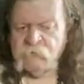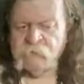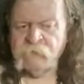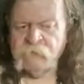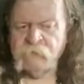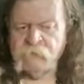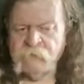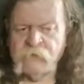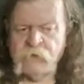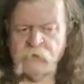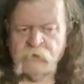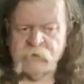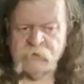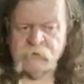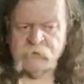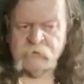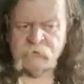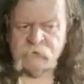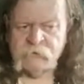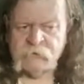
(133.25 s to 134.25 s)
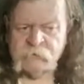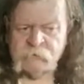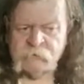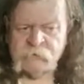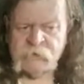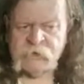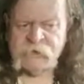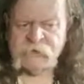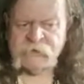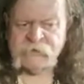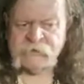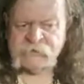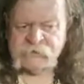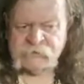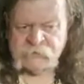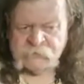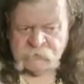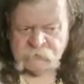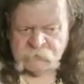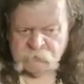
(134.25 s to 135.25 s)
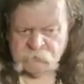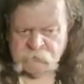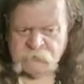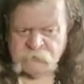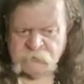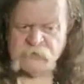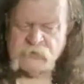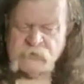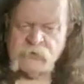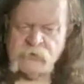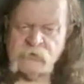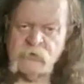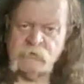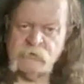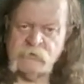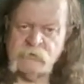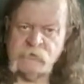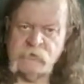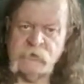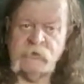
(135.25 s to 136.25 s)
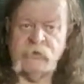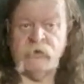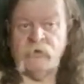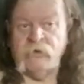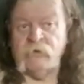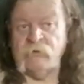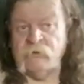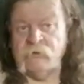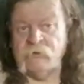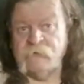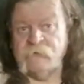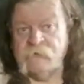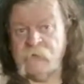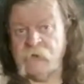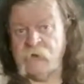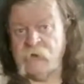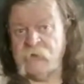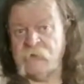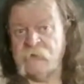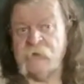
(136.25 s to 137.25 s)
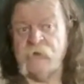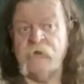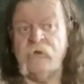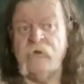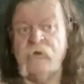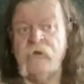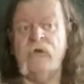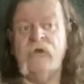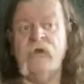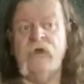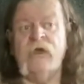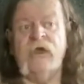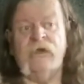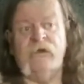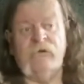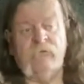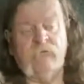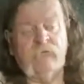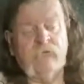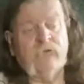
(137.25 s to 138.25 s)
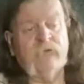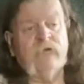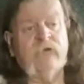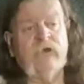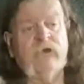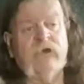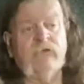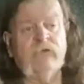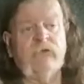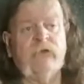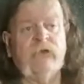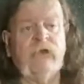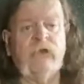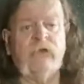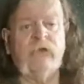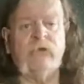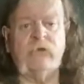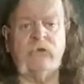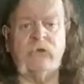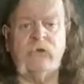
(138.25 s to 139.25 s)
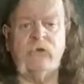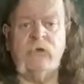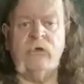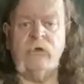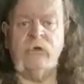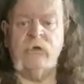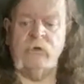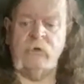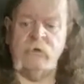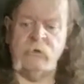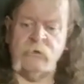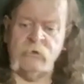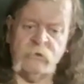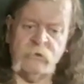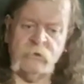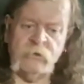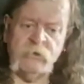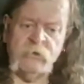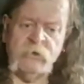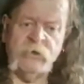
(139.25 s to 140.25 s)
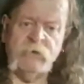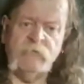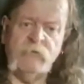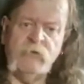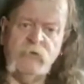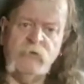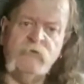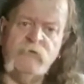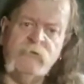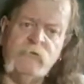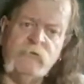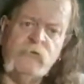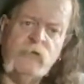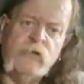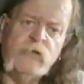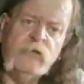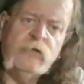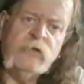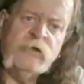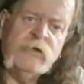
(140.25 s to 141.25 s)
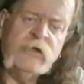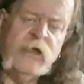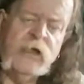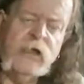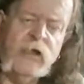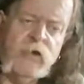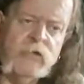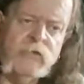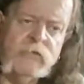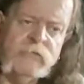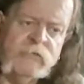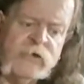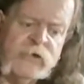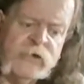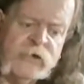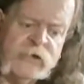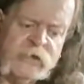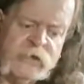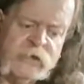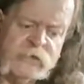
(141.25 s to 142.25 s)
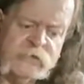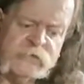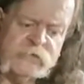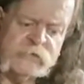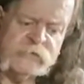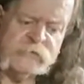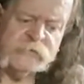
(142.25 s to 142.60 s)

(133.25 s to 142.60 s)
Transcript: following the plans that had been drawn up between her and her father and her brother, Edward the Elder, they moved forward on the Vikings.